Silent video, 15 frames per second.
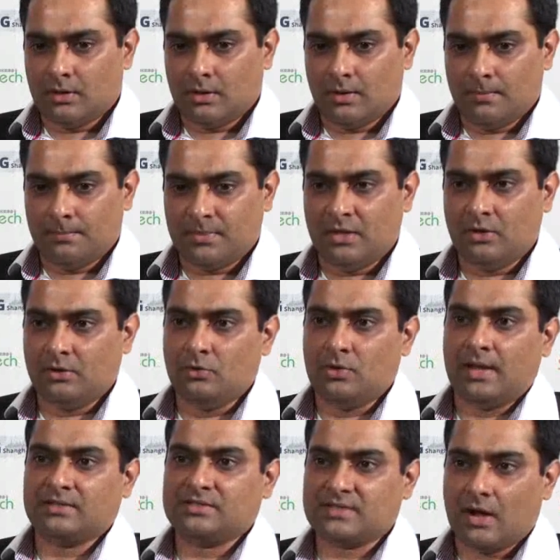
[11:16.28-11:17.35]
And you can
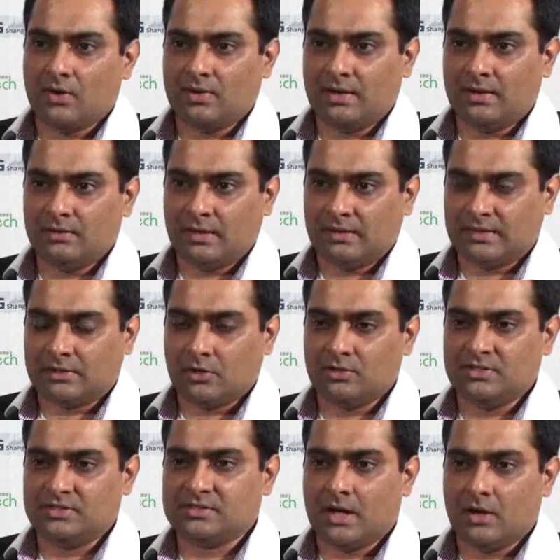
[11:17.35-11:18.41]
do like scouting, like
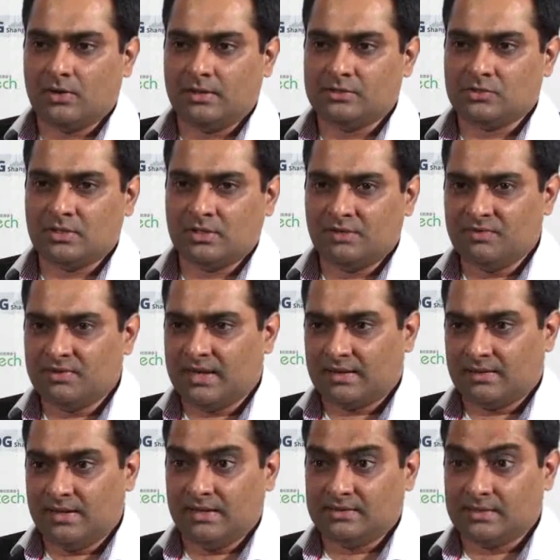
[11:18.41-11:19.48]
technology scouting. So there are different
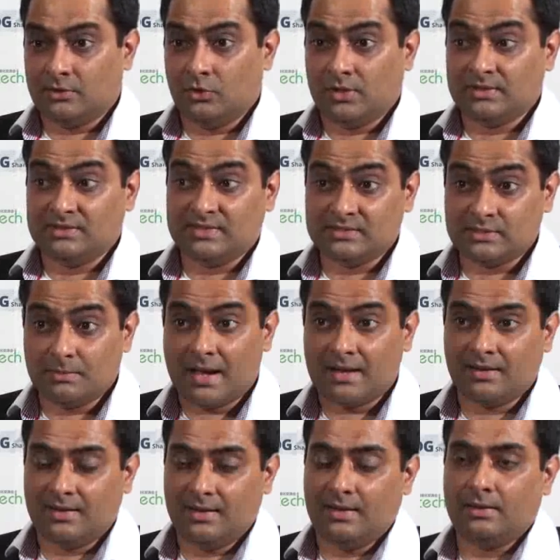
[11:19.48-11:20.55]
techniques that you can
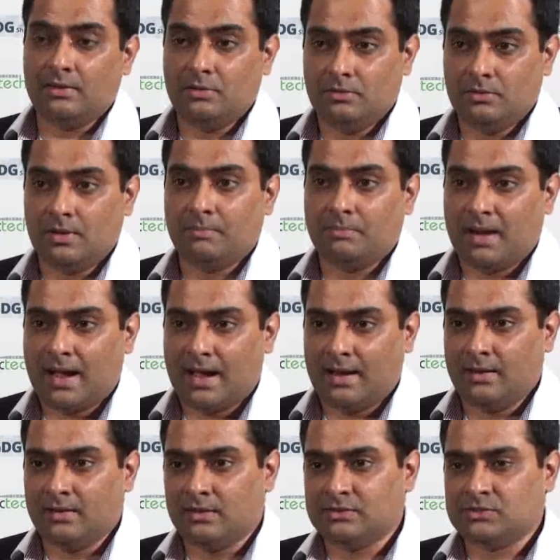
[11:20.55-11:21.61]
systematically
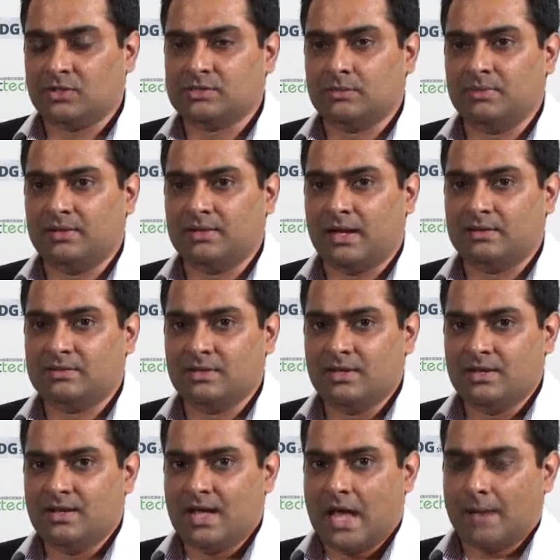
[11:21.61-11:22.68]
apply. It's not something that
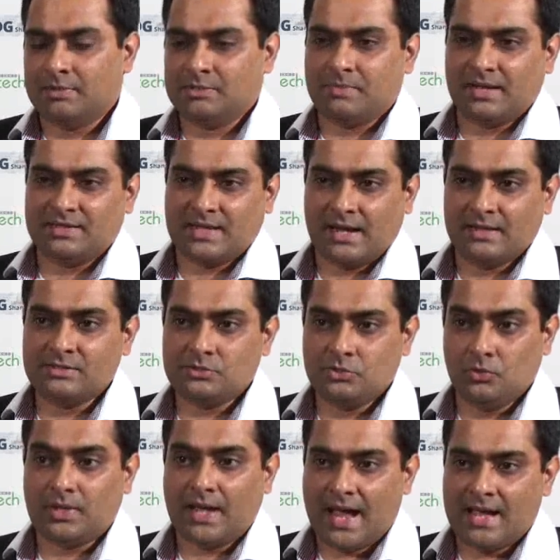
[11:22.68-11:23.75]
happens by chance.
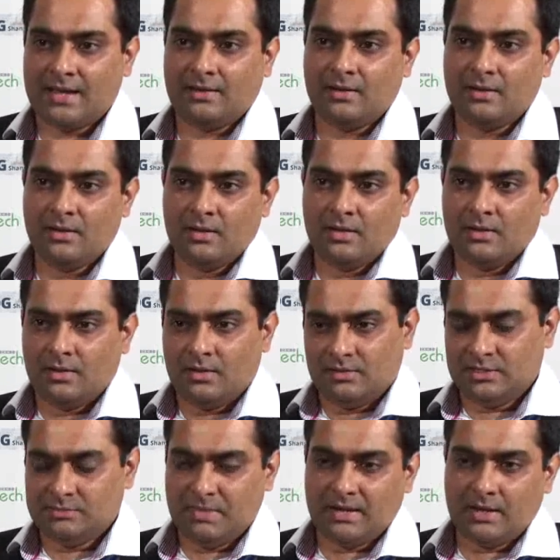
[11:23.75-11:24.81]

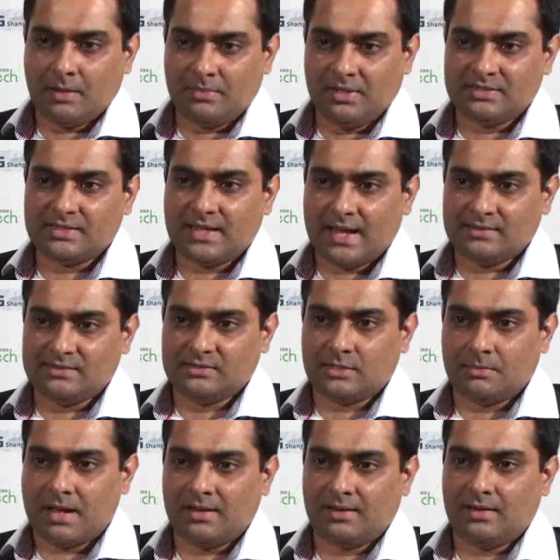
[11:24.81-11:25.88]
These big companies can
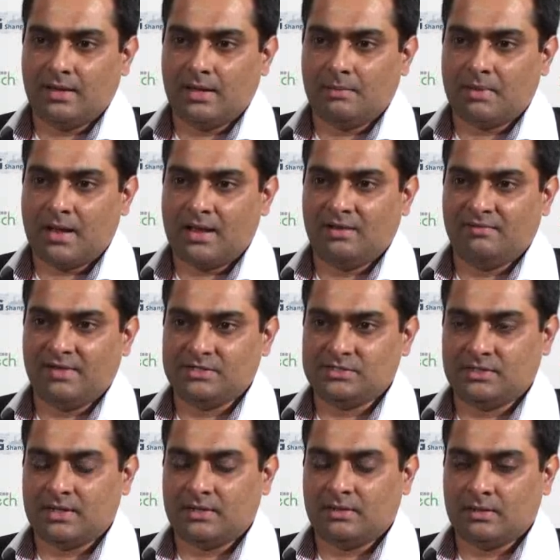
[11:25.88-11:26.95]
systematically apply
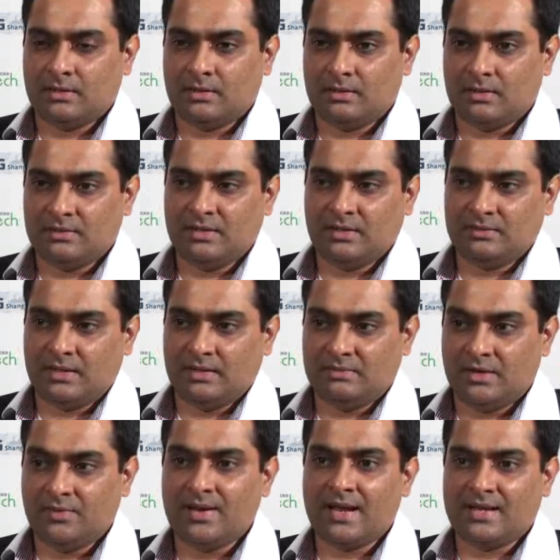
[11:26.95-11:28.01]
innovation, and I think
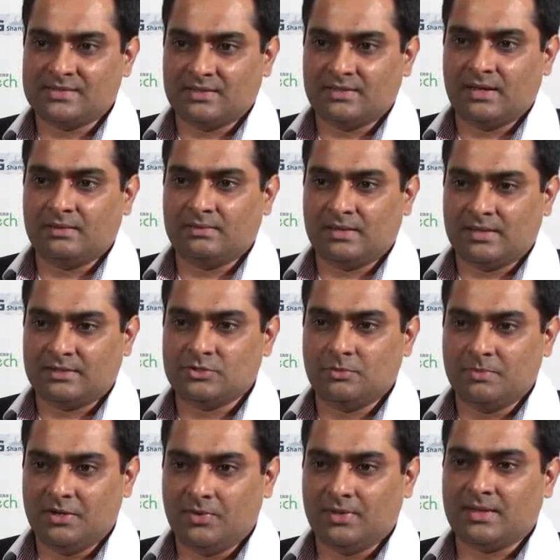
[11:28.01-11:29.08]
they realize that they
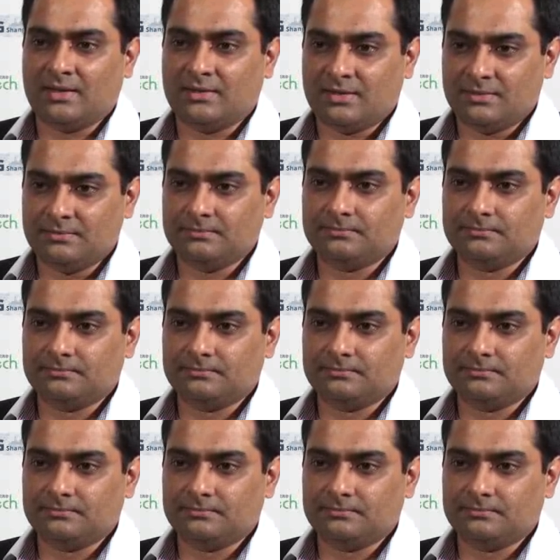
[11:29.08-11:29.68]
should be doing that.